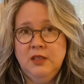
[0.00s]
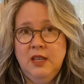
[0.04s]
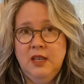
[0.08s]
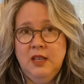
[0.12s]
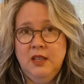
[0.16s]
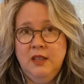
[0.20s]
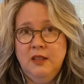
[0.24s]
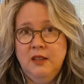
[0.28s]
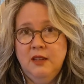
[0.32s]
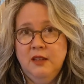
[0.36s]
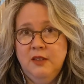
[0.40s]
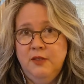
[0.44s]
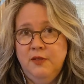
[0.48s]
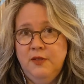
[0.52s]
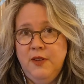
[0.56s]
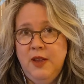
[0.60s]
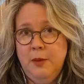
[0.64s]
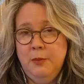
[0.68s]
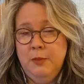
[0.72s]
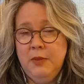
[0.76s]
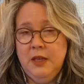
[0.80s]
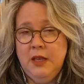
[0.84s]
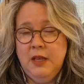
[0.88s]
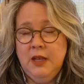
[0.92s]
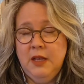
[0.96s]
that the
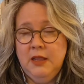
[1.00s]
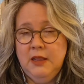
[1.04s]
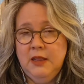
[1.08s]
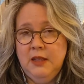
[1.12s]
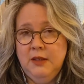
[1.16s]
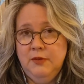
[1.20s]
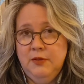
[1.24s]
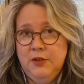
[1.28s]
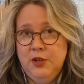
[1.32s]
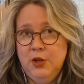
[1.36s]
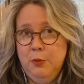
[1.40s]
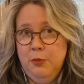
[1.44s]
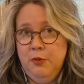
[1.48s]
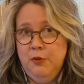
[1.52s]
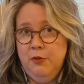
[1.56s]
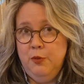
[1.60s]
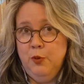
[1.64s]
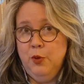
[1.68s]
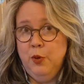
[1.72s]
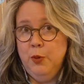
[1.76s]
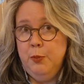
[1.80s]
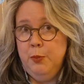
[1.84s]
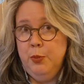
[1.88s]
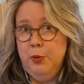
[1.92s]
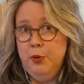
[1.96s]
family had lived here
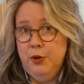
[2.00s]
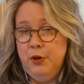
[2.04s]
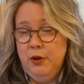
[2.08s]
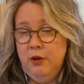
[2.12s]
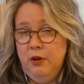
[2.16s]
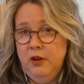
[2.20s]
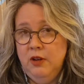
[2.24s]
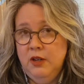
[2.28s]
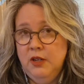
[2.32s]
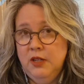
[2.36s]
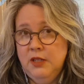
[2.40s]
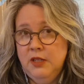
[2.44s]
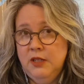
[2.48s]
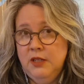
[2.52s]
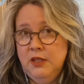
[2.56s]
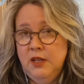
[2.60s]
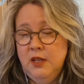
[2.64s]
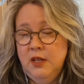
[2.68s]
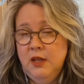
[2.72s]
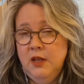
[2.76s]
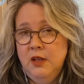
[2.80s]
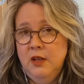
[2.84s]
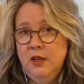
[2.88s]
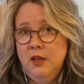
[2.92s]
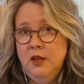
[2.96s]
before put on,
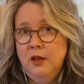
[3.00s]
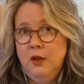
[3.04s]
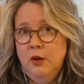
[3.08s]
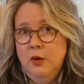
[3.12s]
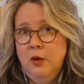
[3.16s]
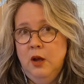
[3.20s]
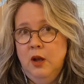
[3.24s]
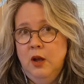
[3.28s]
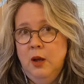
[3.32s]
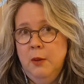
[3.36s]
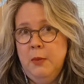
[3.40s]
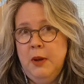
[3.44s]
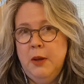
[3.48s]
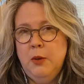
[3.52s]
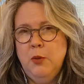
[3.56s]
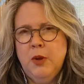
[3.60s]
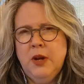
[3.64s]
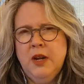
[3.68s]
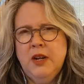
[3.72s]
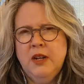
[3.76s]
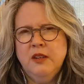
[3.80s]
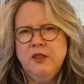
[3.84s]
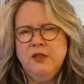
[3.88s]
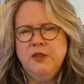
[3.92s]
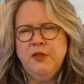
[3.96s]
I
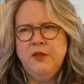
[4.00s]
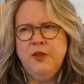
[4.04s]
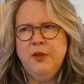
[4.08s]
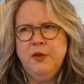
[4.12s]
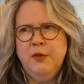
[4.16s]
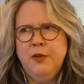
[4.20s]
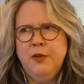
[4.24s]
wanted it to feel